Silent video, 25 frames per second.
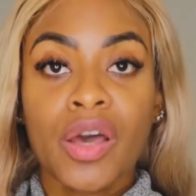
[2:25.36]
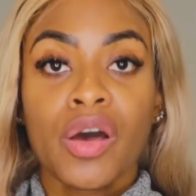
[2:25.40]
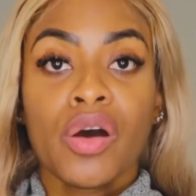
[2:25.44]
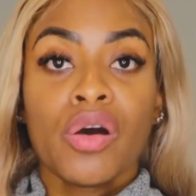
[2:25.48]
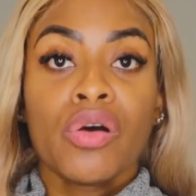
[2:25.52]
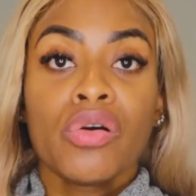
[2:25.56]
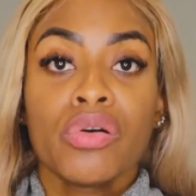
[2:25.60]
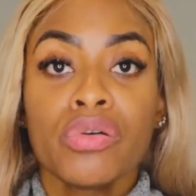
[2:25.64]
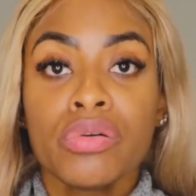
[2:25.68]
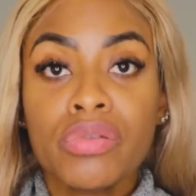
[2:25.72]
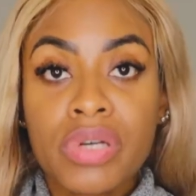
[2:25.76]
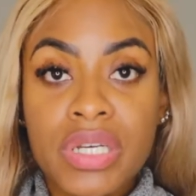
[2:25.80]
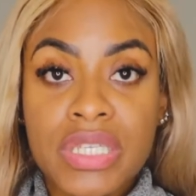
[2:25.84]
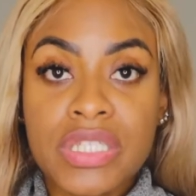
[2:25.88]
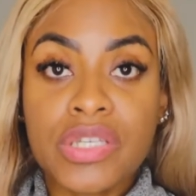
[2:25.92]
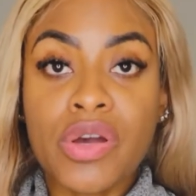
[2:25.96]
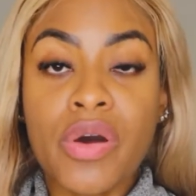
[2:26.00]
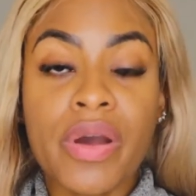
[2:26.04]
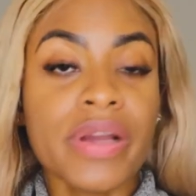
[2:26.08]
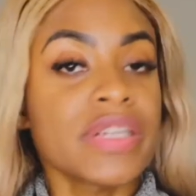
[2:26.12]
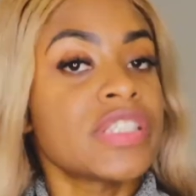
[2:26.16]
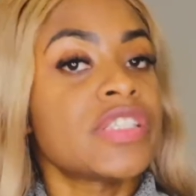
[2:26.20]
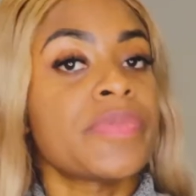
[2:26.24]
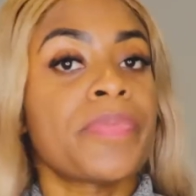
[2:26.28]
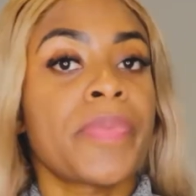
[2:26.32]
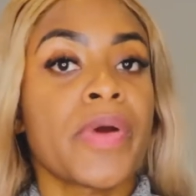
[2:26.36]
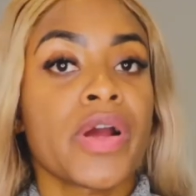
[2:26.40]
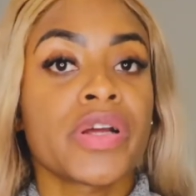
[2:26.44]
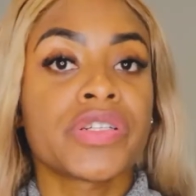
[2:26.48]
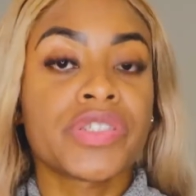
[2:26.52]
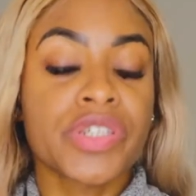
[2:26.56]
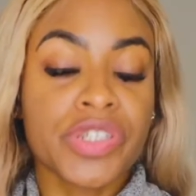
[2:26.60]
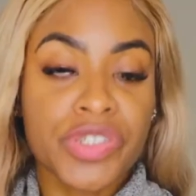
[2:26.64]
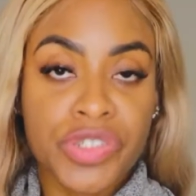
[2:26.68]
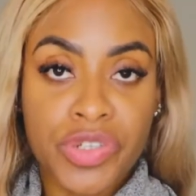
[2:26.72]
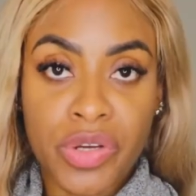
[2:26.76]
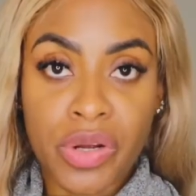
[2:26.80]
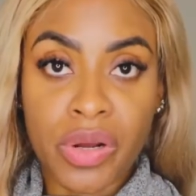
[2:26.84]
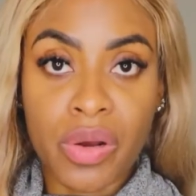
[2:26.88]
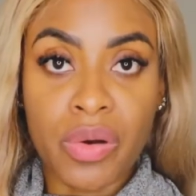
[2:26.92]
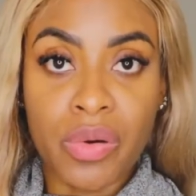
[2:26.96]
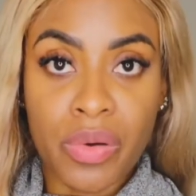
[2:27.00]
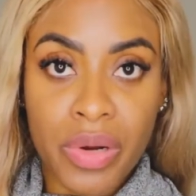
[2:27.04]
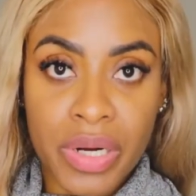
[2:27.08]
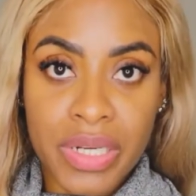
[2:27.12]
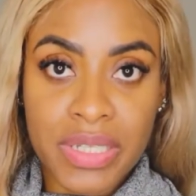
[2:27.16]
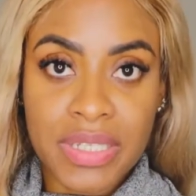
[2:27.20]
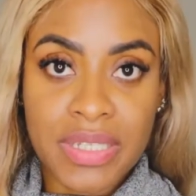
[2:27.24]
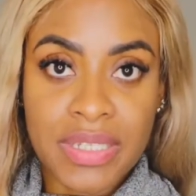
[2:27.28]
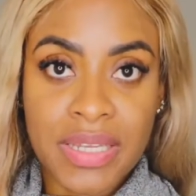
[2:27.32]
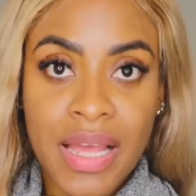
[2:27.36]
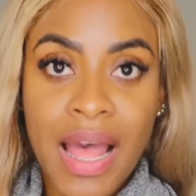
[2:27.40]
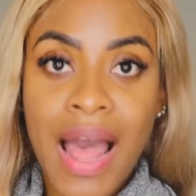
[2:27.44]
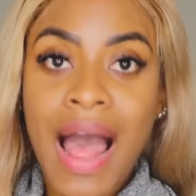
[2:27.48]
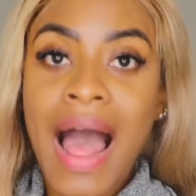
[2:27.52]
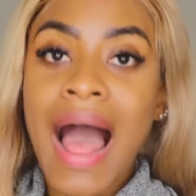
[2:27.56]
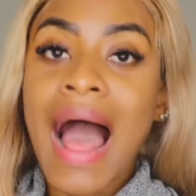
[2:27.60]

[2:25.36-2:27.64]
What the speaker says: Who is going to purchase your course?